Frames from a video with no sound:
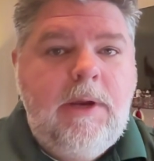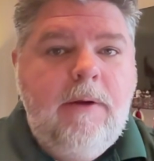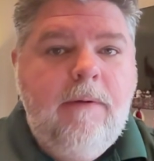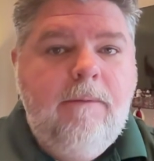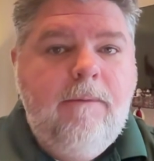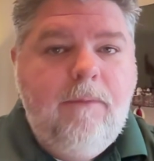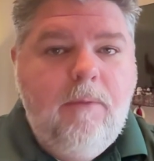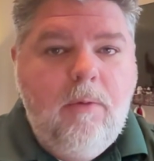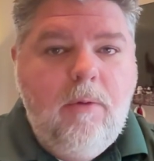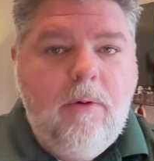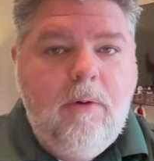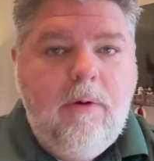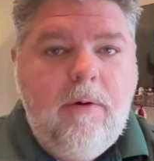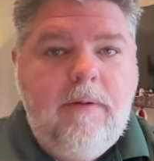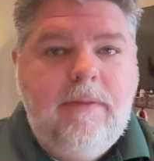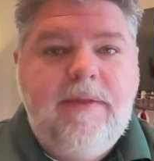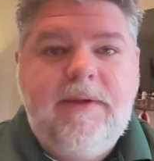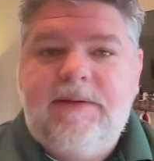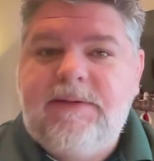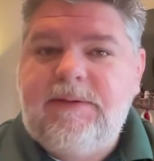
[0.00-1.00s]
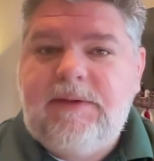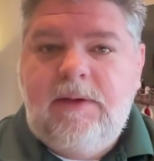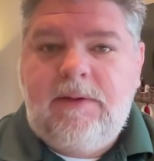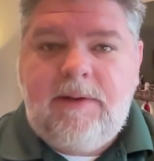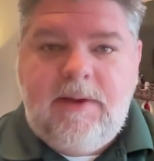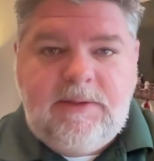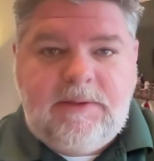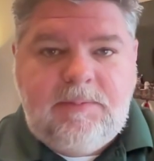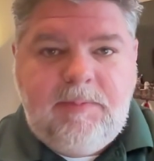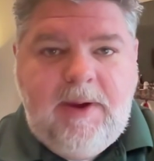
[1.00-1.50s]
for this
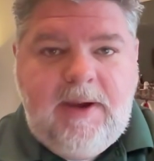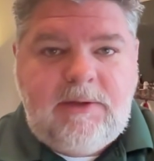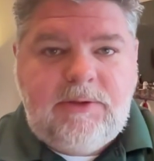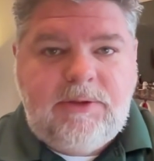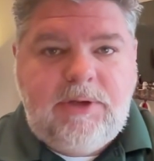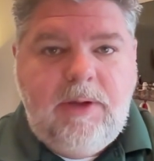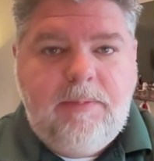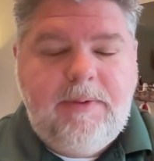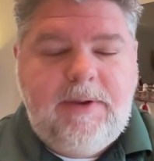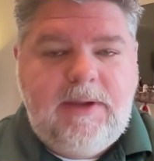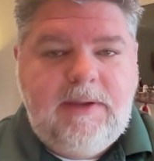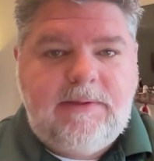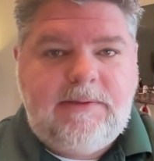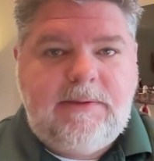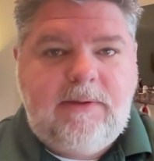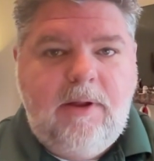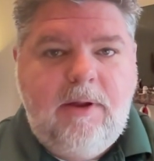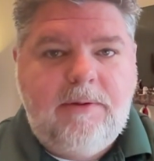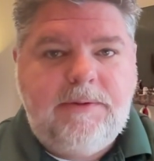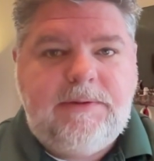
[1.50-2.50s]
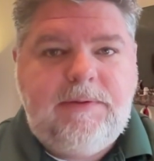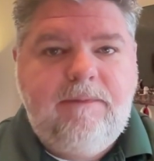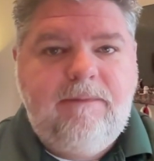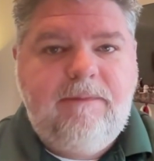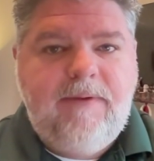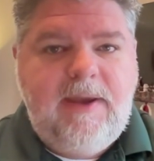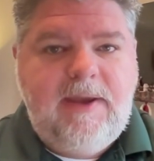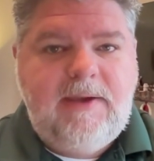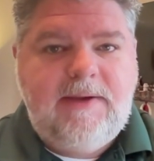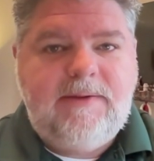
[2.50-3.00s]
Sunday's matchup against the Las
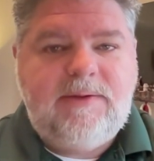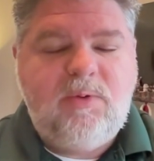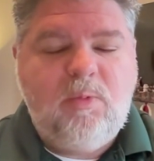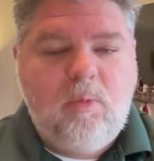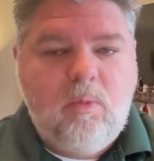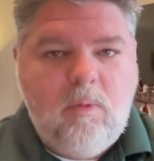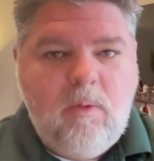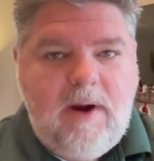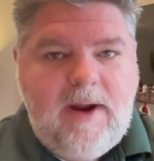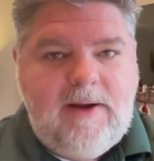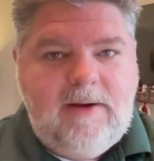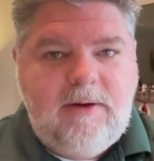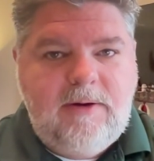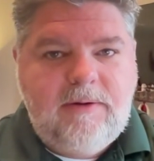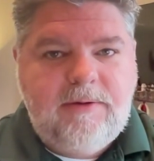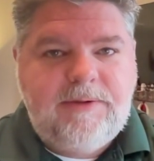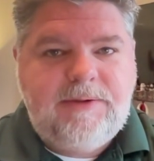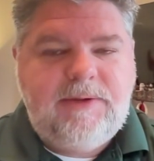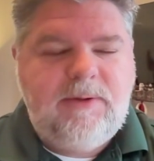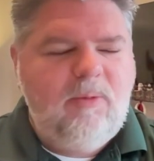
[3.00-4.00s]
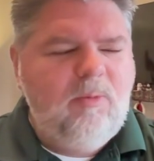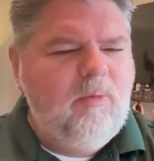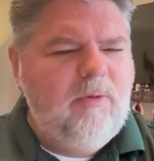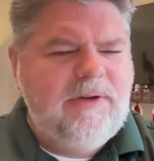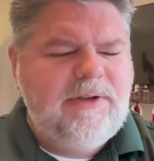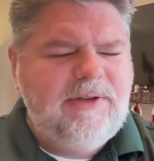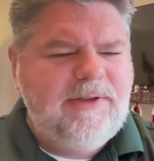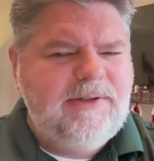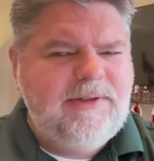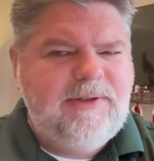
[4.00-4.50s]
Vegas Raiders,
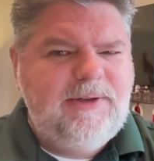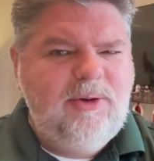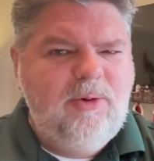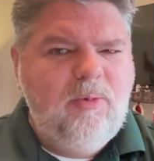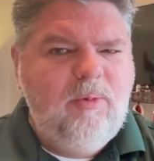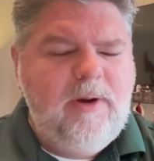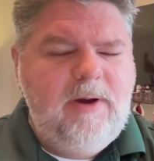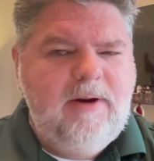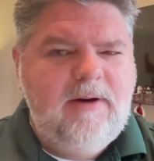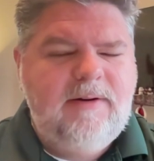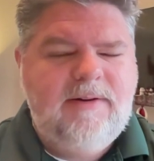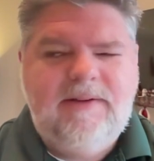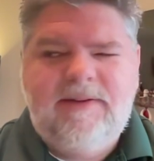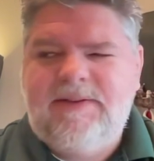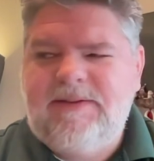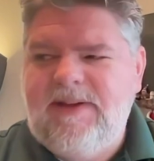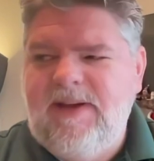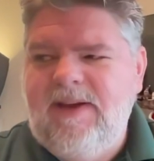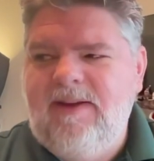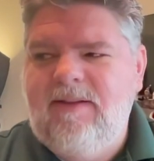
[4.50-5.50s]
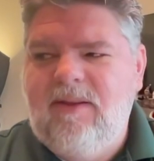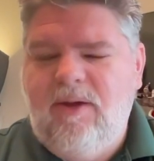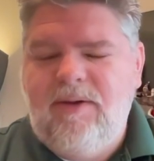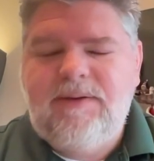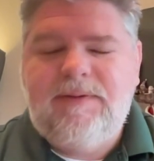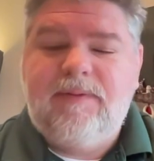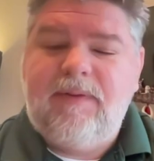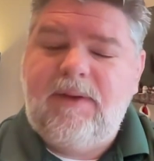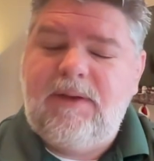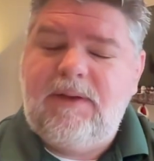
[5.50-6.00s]
which is still weird to say
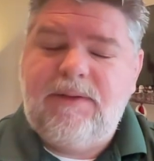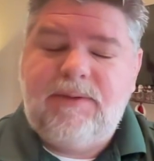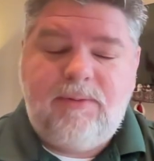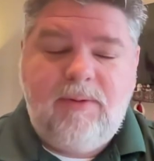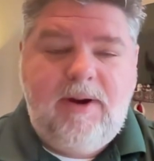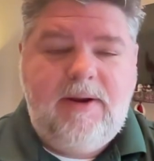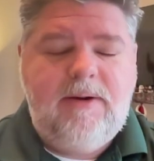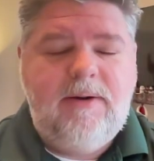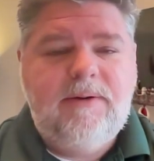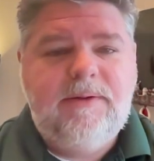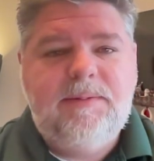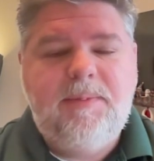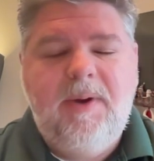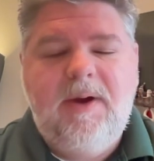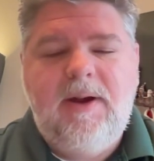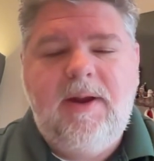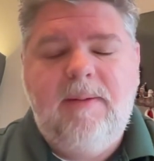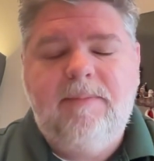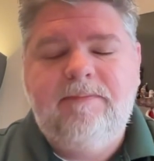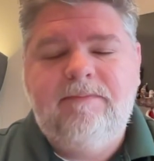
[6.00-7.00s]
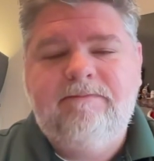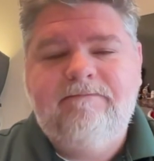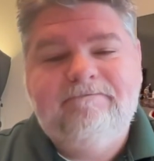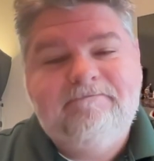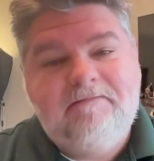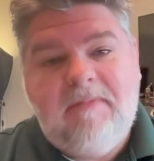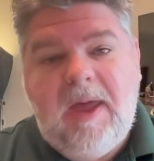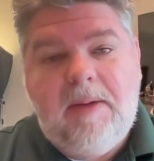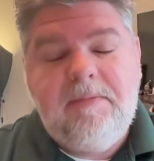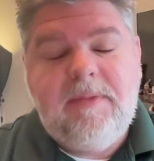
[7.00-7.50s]
Las Vegas Raiders, but I'm
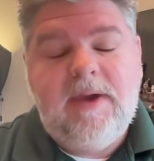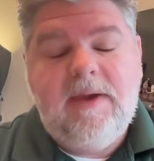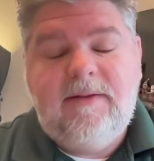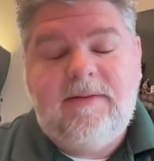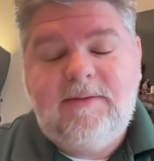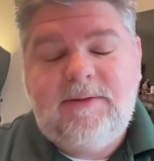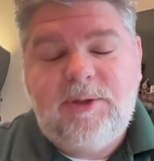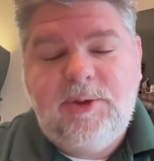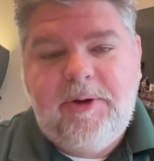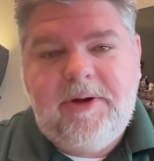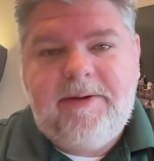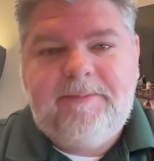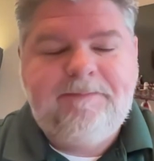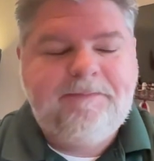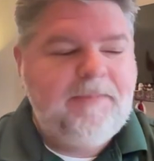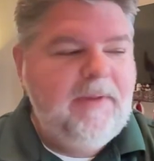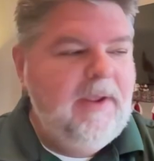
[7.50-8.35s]
getting to it.